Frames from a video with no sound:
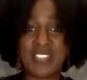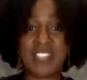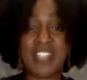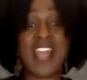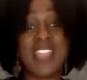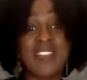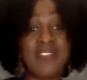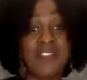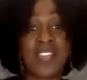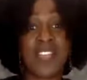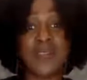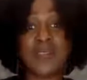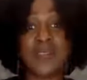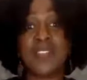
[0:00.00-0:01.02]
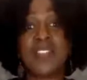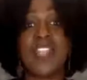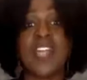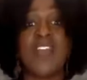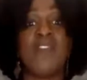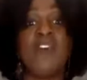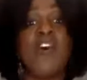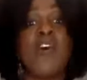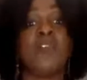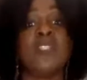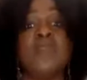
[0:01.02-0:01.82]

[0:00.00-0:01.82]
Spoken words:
And I have found that I've always